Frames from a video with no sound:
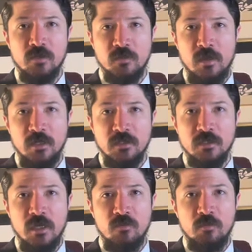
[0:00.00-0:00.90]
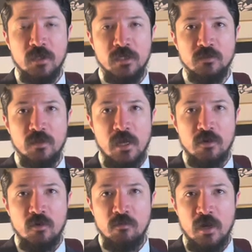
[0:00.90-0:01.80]
many respects get replaced with
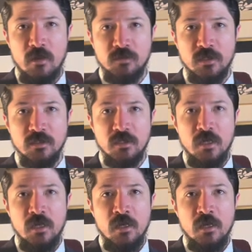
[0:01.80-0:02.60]
at-home options.